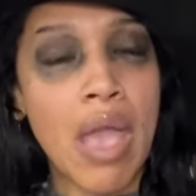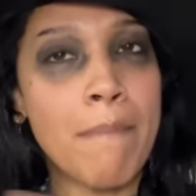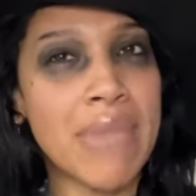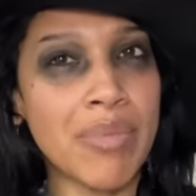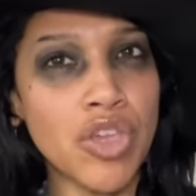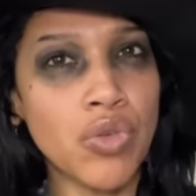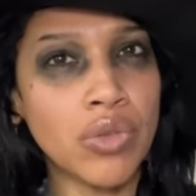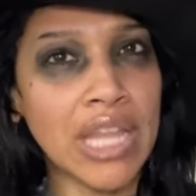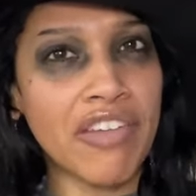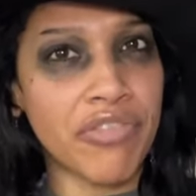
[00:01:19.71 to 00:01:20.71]
Maybe you
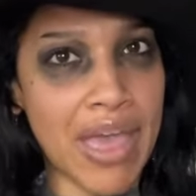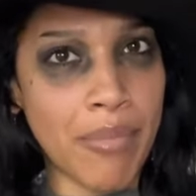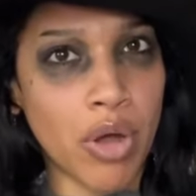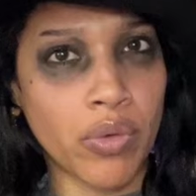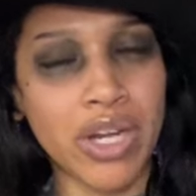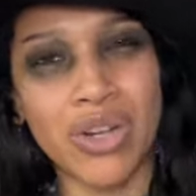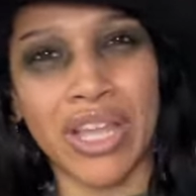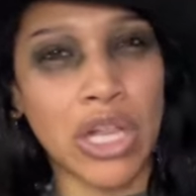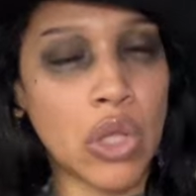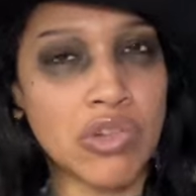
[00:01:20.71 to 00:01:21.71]
left them already or
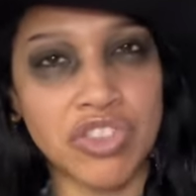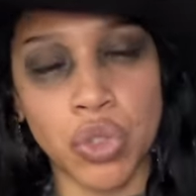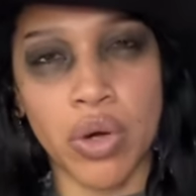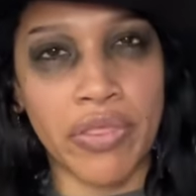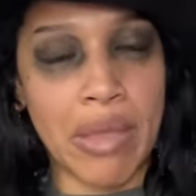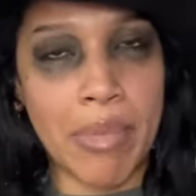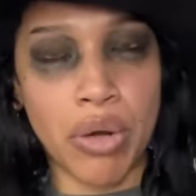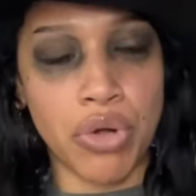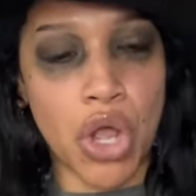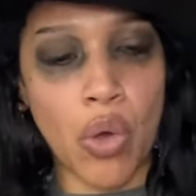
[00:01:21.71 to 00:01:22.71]
like close the door on them, I
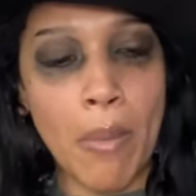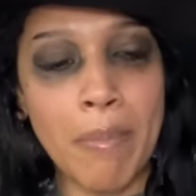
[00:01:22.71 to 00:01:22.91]
don't know,